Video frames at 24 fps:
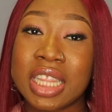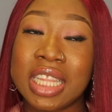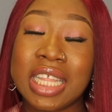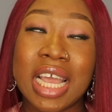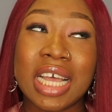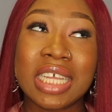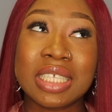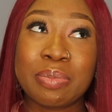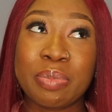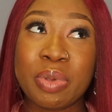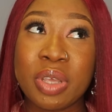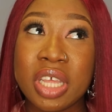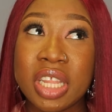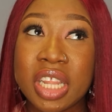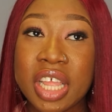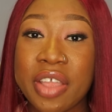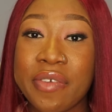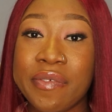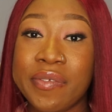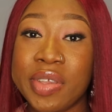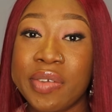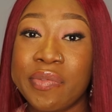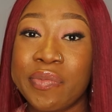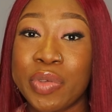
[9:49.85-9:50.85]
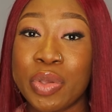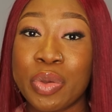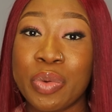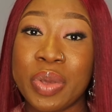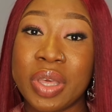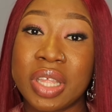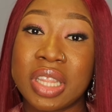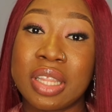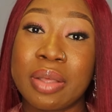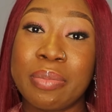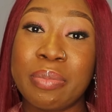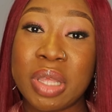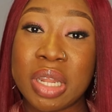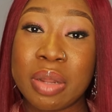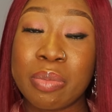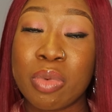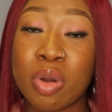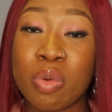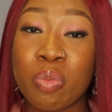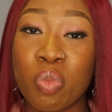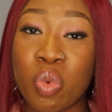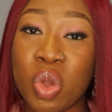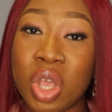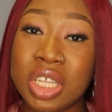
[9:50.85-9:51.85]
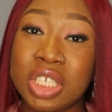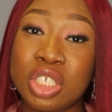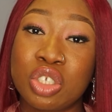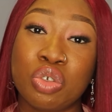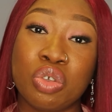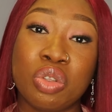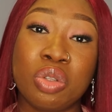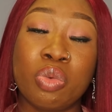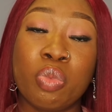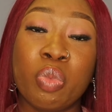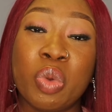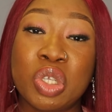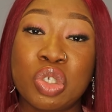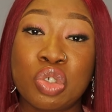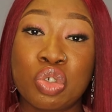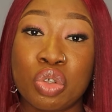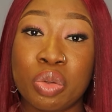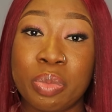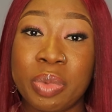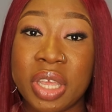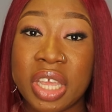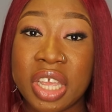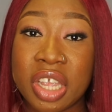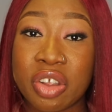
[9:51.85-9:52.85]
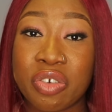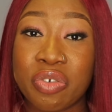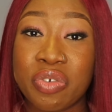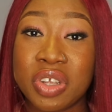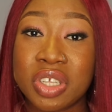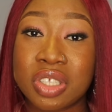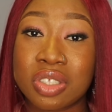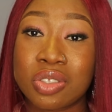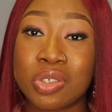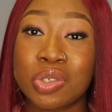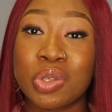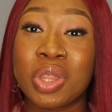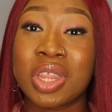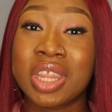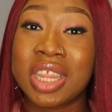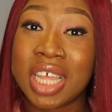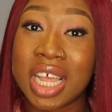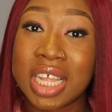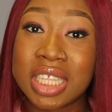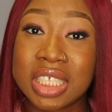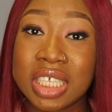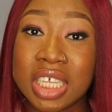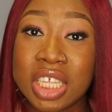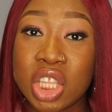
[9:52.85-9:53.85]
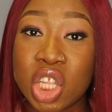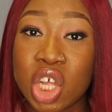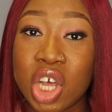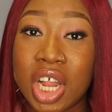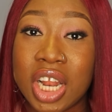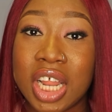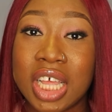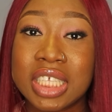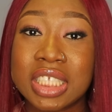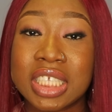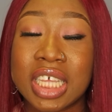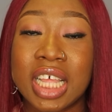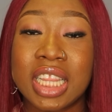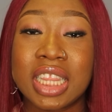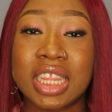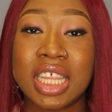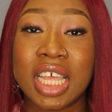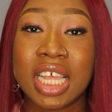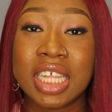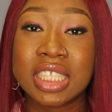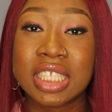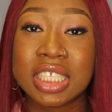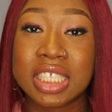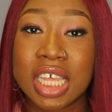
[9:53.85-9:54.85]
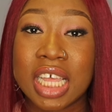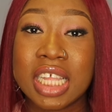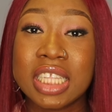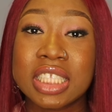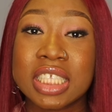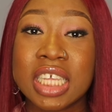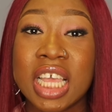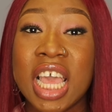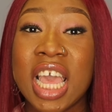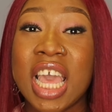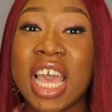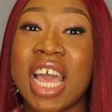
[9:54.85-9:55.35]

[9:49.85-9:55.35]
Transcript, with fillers: There has been a review in the minimum wage, which should be increased to $13.10,